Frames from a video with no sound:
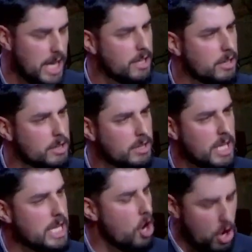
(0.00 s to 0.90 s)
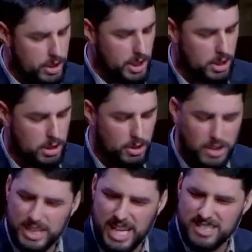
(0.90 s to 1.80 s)
later, and they all
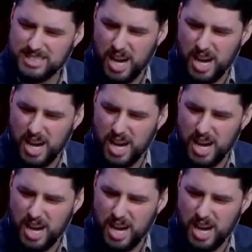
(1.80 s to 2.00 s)
conclude against